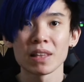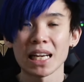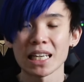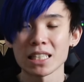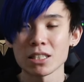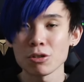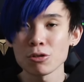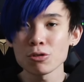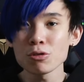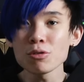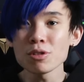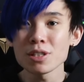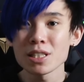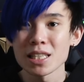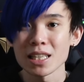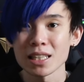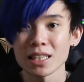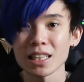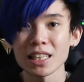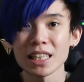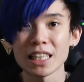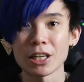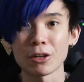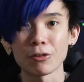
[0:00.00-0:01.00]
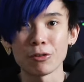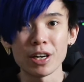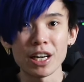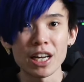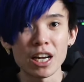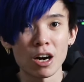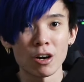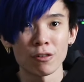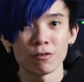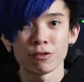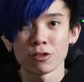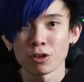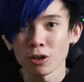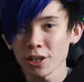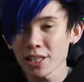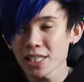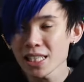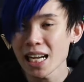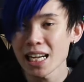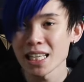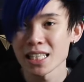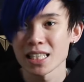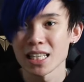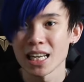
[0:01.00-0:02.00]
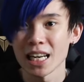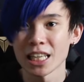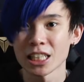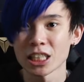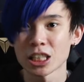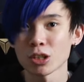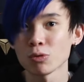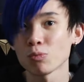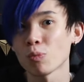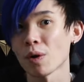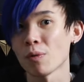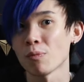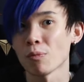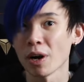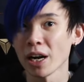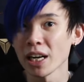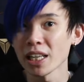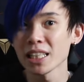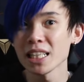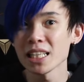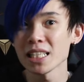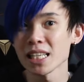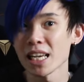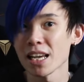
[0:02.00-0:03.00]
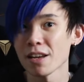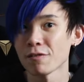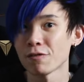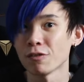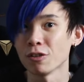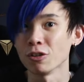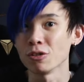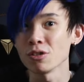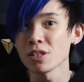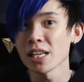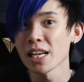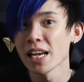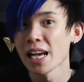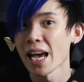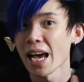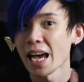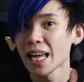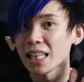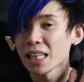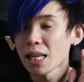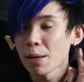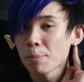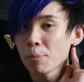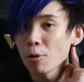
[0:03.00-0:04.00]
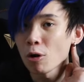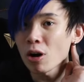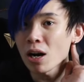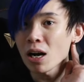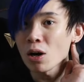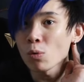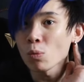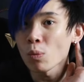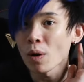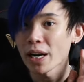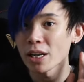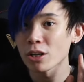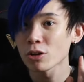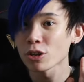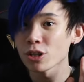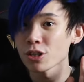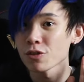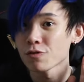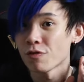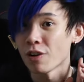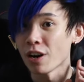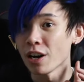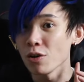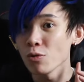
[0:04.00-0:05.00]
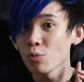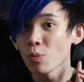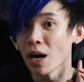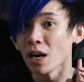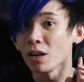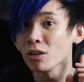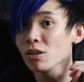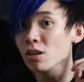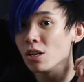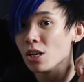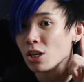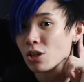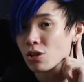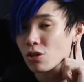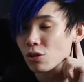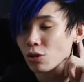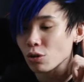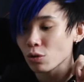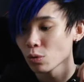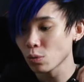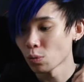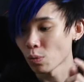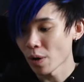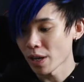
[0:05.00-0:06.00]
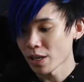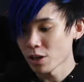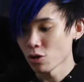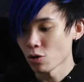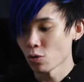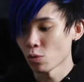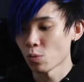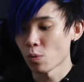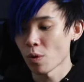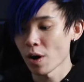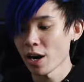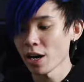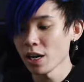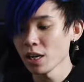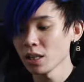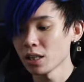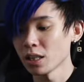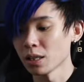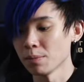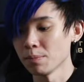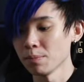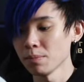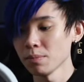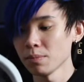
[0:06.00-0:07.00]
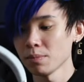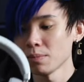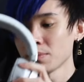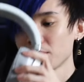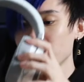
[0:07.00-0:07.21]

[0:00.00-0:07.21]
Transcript: There's also a certain degree of noise isolation when wearing these headphones, and they block out white noise very well, so when you're wearing them,